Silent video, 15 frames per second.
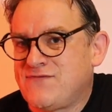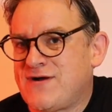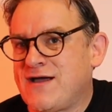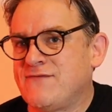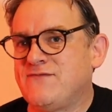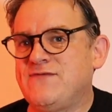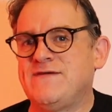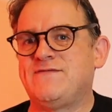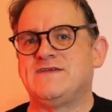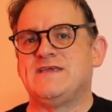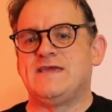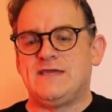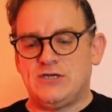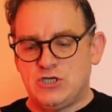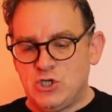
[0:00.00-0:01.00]
round
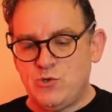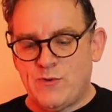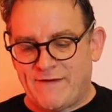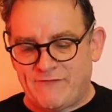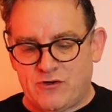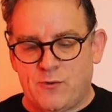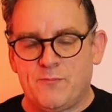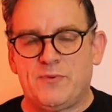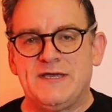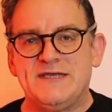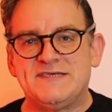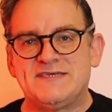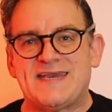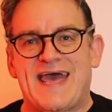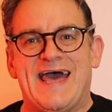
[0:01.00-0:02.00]
15 you have
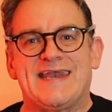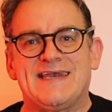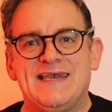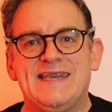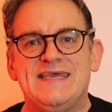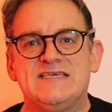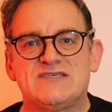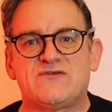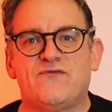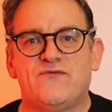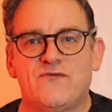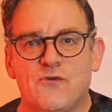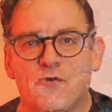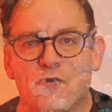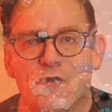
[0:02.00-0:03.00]
completed at least
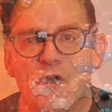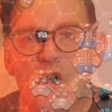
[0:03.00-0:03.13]
4